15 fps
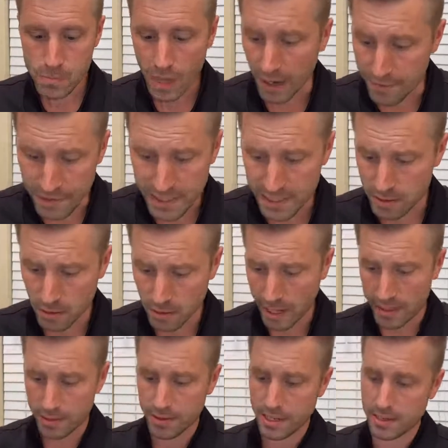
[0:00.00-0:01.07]

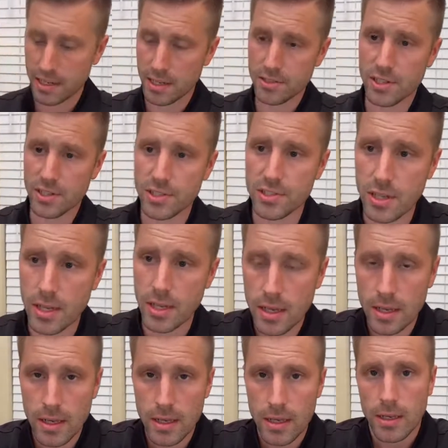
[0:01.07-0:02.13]
locator that does this
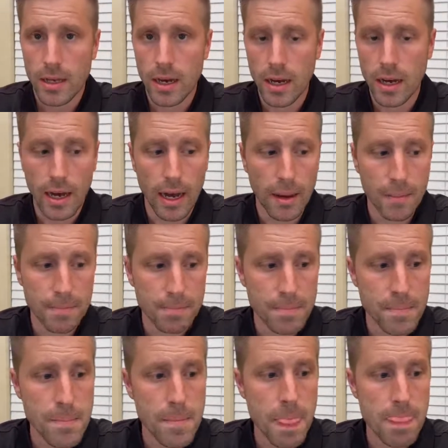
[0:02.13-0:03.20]
in
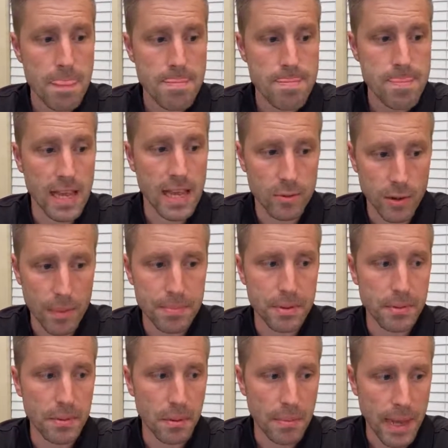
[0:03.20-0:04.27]
a
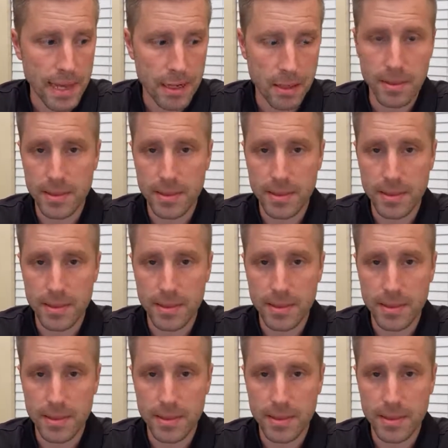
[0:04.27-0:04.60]
reputable manner.